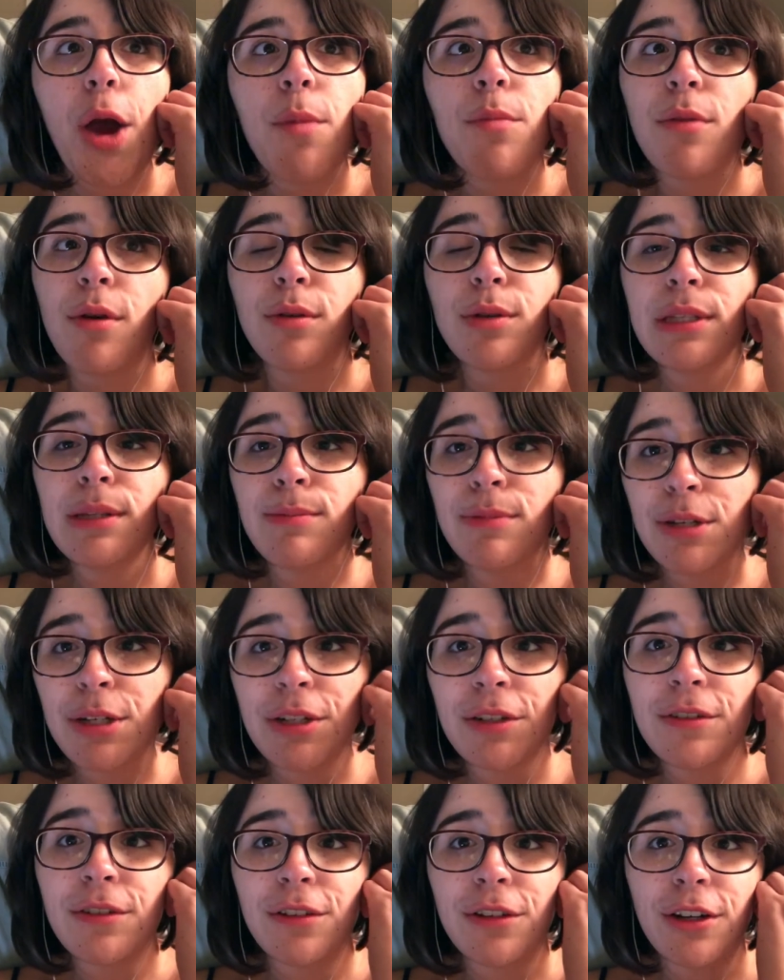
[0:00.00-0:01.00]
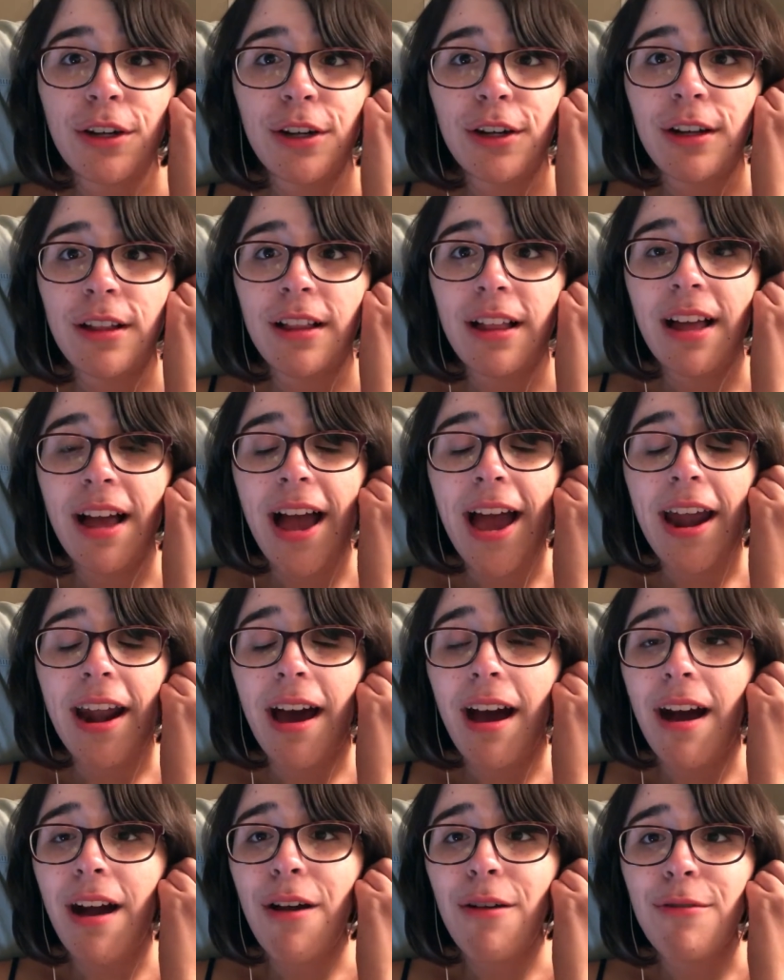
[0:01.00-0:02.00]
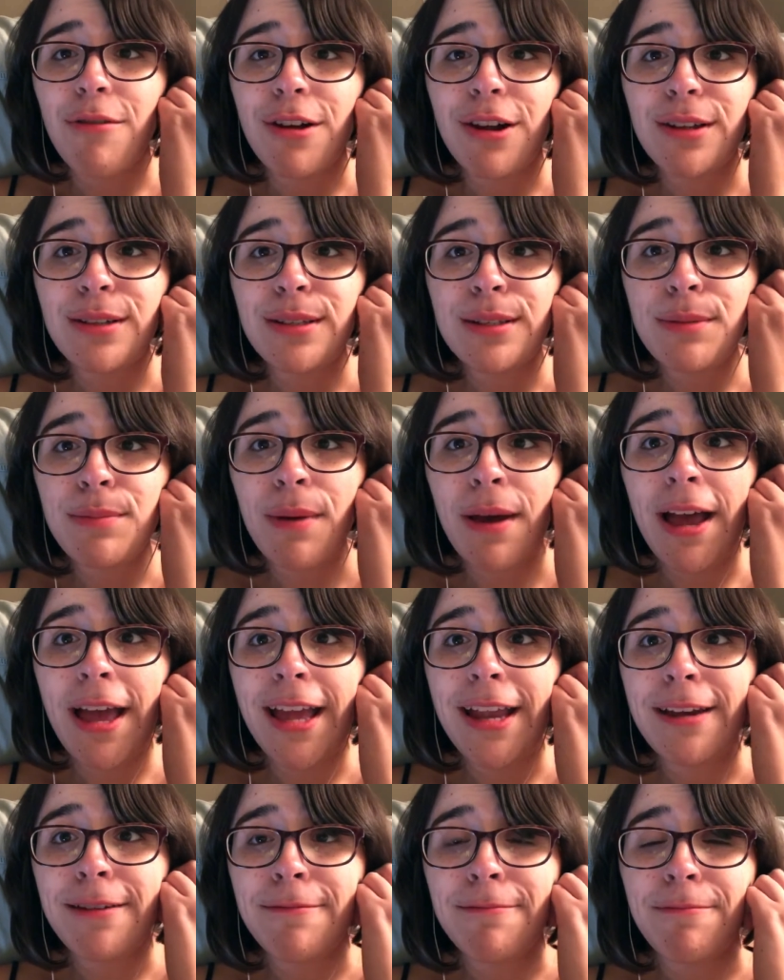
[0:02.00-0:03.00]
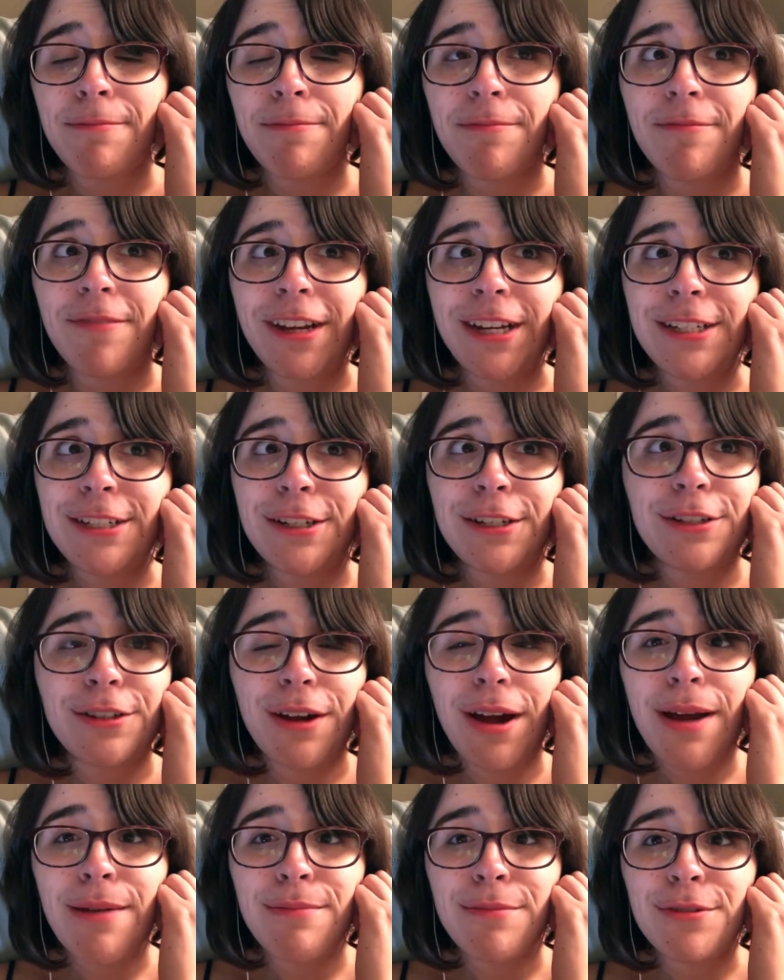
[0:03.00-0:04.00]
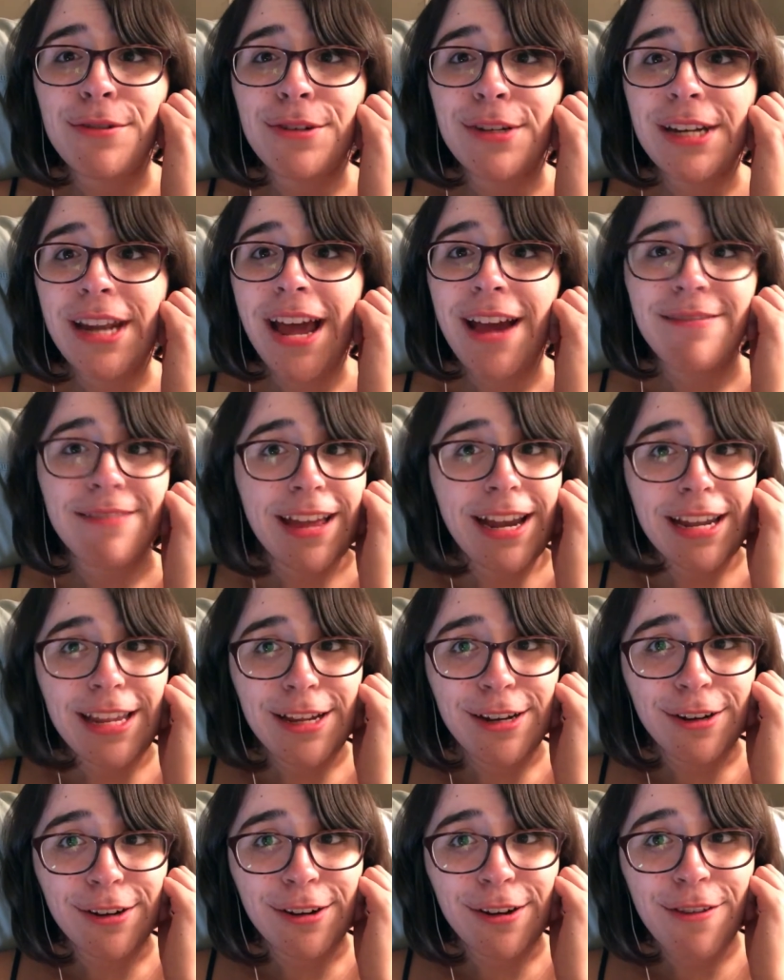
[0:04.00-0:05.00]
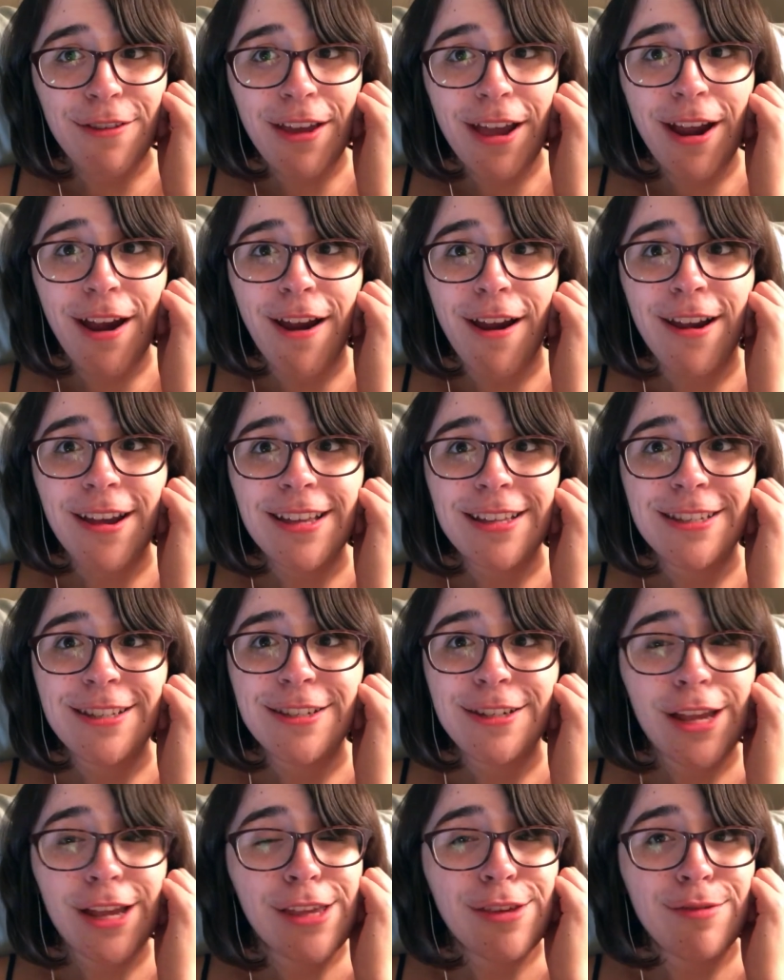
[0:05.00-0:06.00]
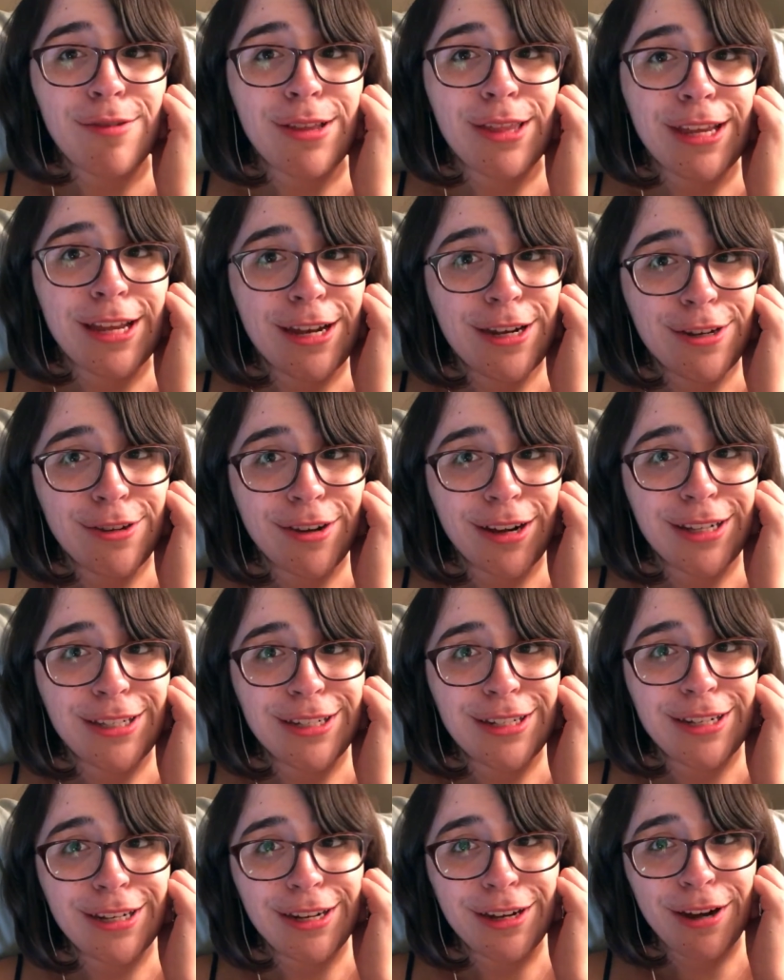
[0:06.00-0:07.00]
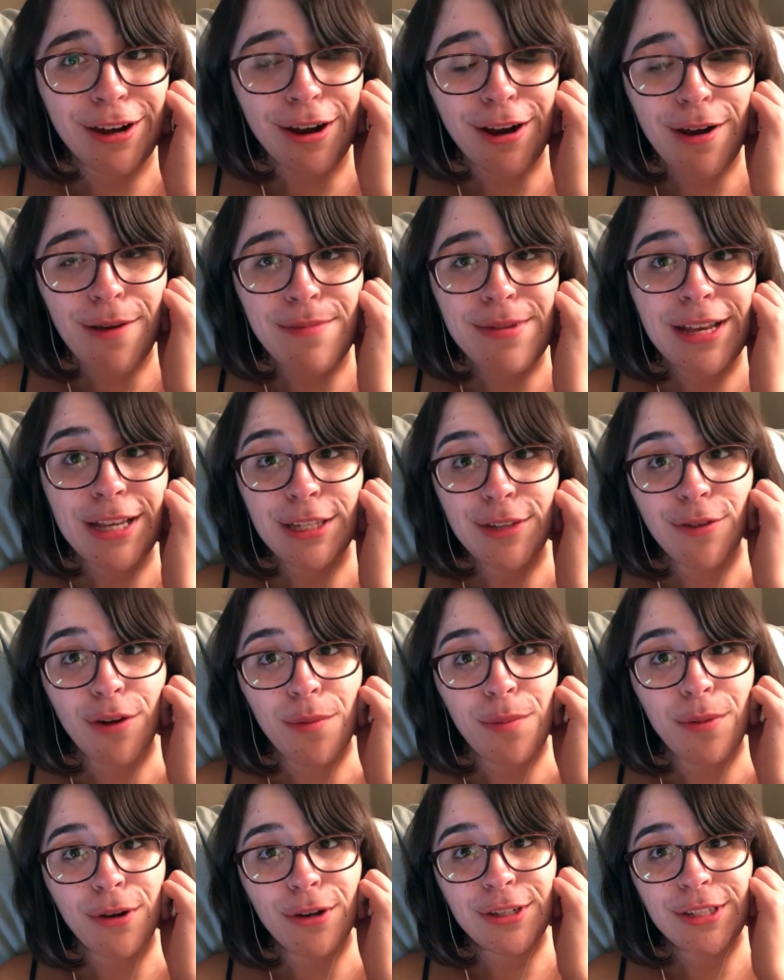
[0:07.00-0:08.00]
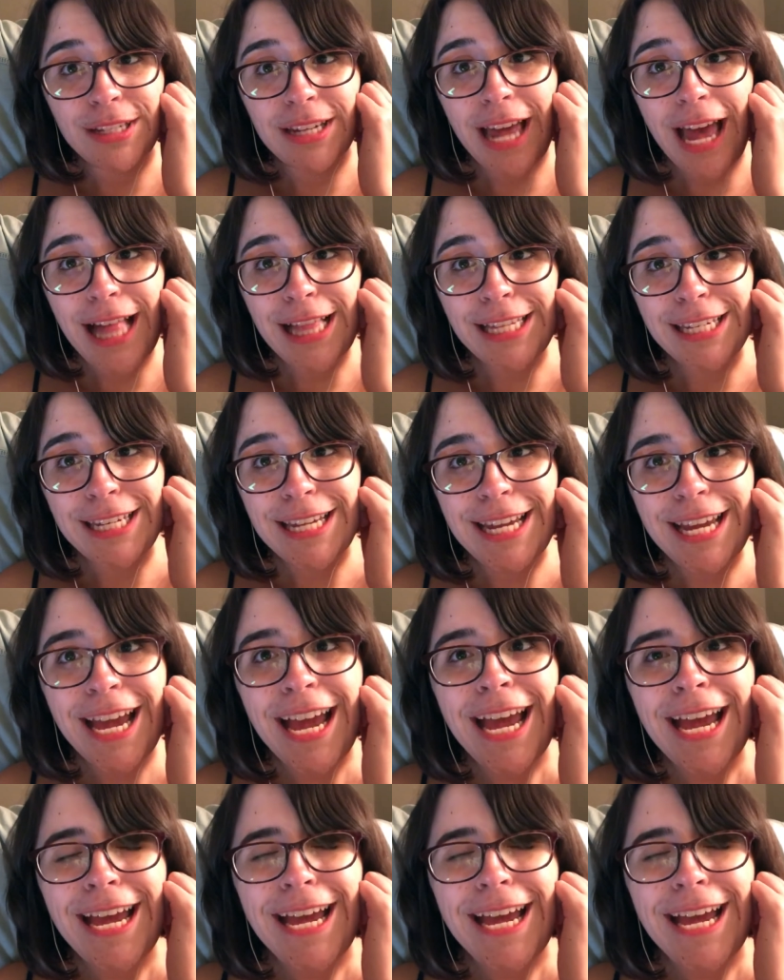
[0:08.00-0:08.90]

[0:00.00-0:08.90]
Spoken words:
most beautiful girl at Hogwarts, but Victor Crumb, who could have any girl there, is genuinely interested in her because of her personality,